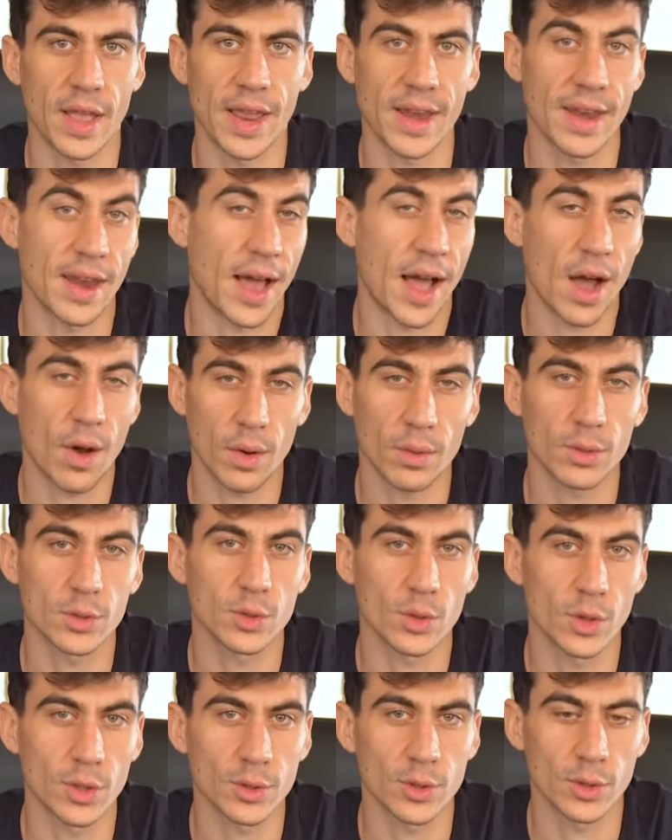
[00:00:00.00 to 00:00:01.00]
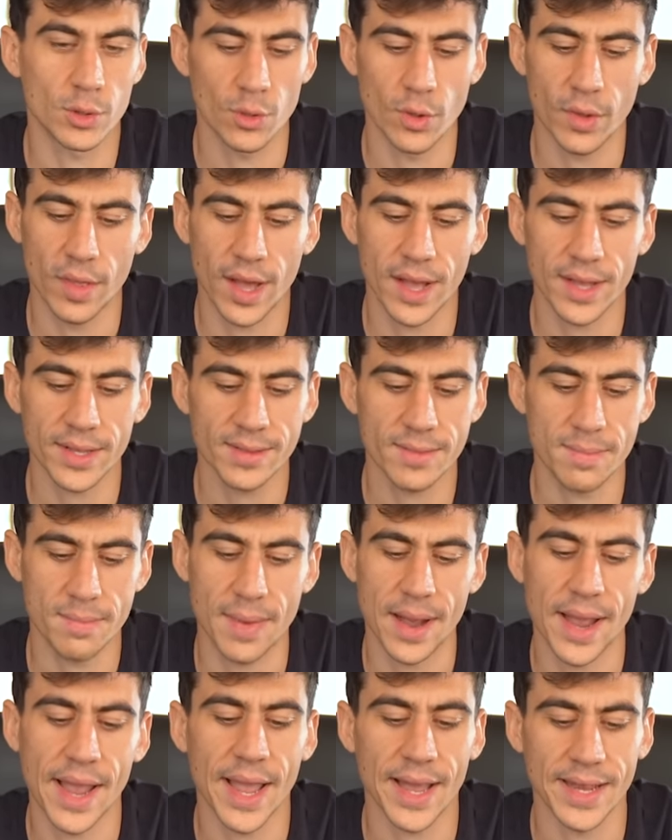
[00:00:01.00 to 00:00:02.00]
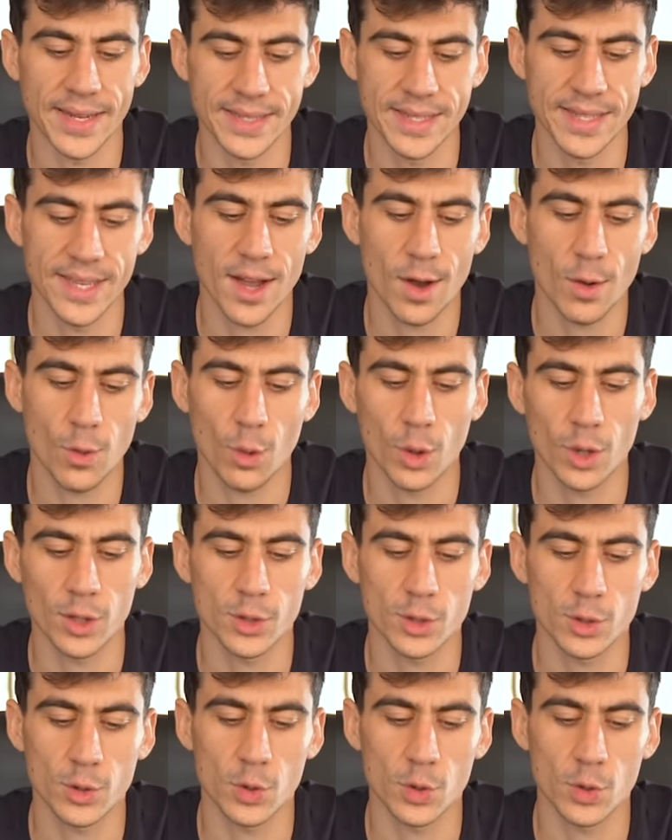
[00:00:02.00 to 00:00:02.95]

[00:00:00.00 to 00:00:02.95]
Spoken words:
And how I was going to do that, my idea was